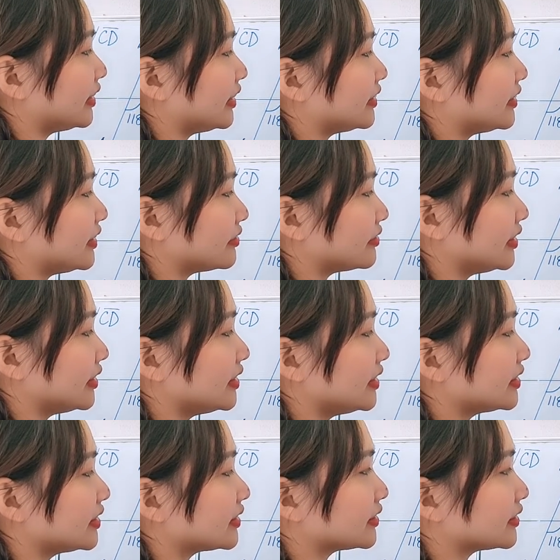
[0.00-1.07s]
degrees,
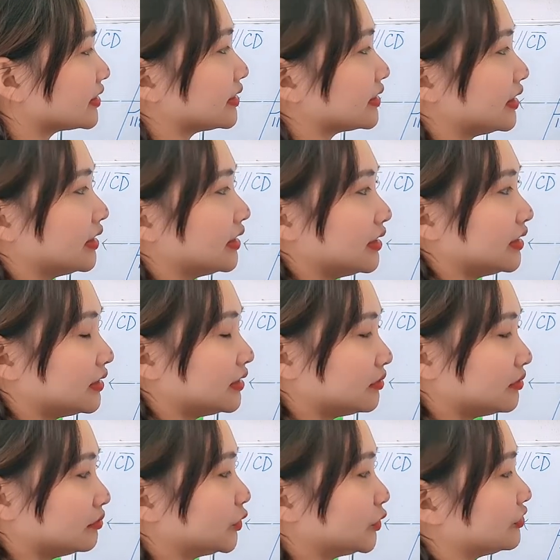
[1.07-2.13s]

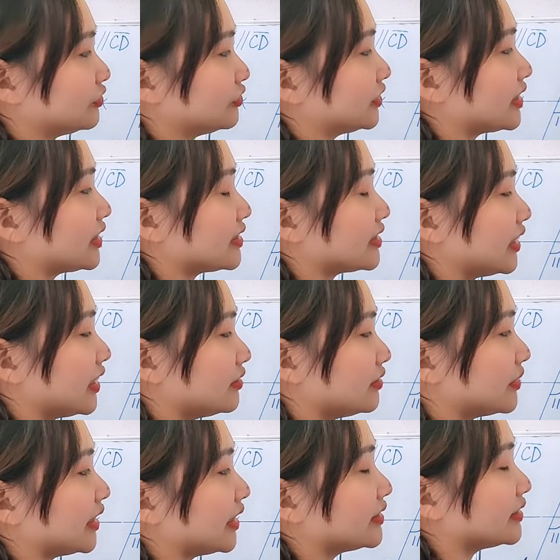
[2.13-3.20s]
move on the other side,
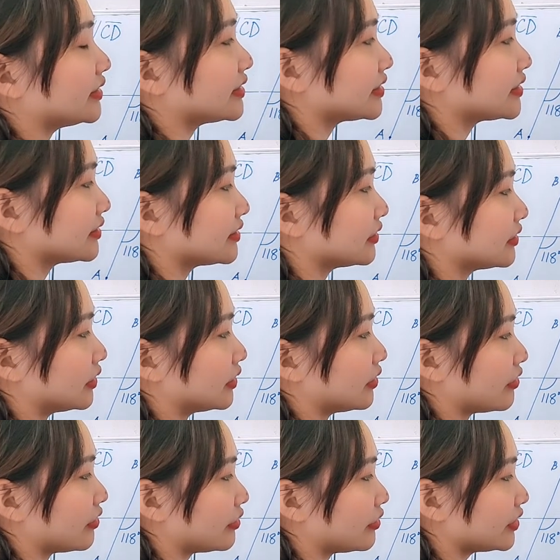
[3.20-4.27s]
minus
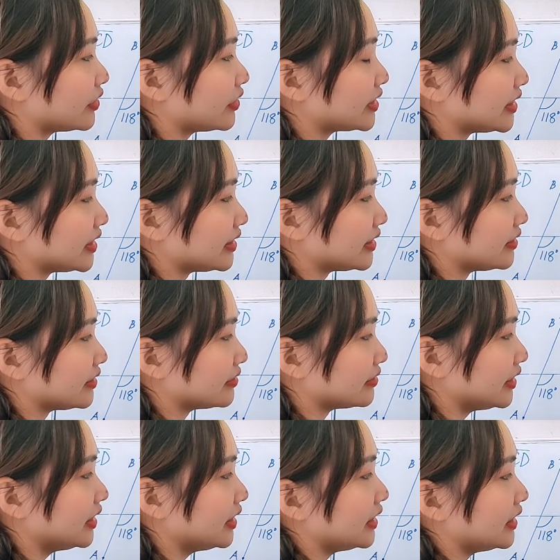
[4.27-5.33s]
30 degree,
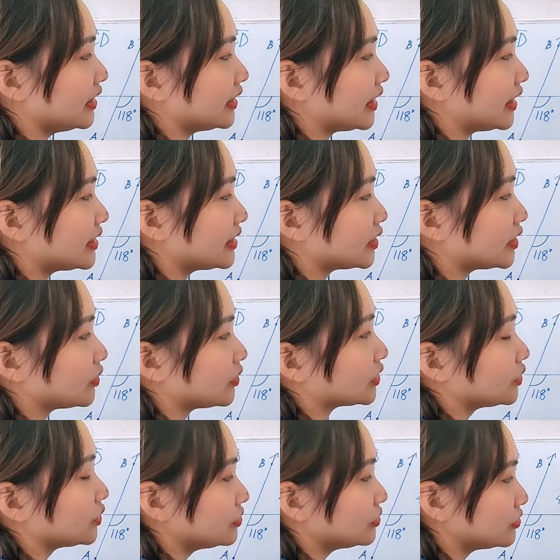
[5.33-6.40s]
that is equal to
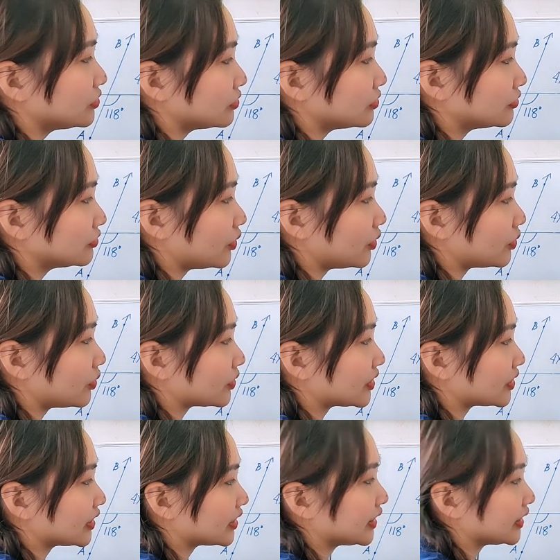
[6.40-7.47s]

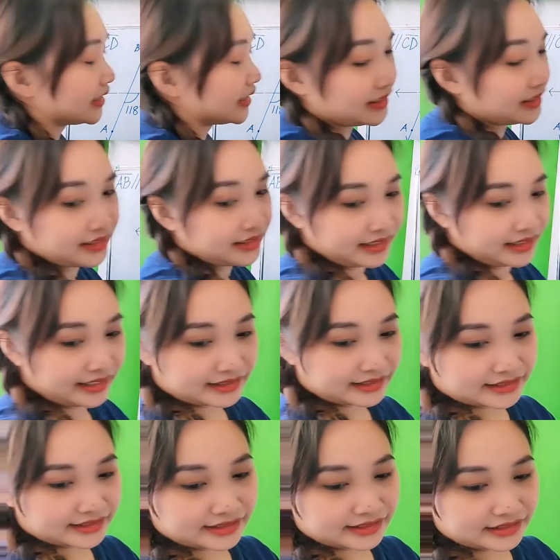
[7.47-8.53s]
4x.
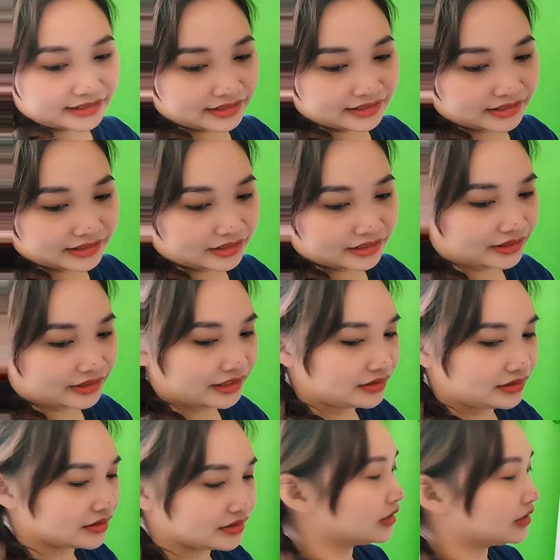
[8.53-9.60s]
Okay,
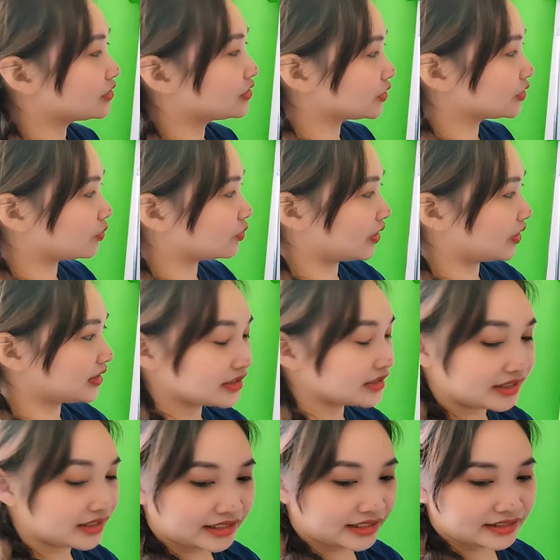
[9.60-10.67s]
so
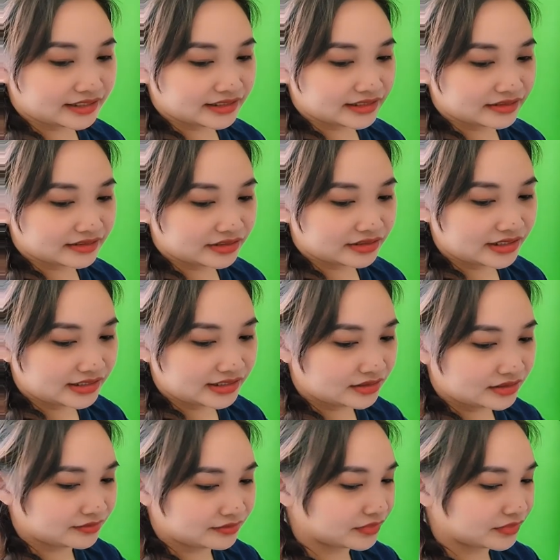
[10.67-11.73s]
118 degrees
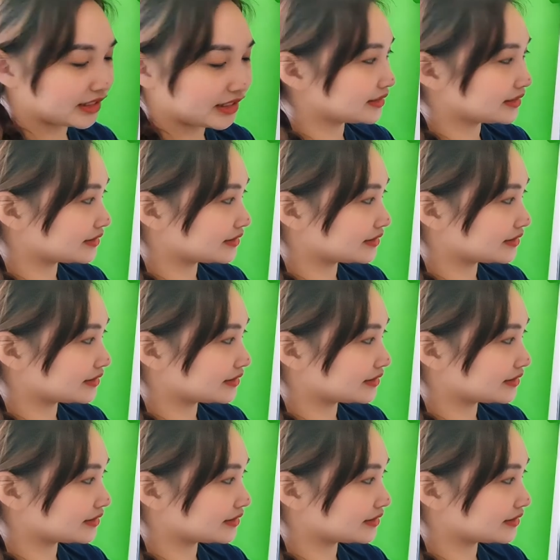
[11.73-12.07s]
minus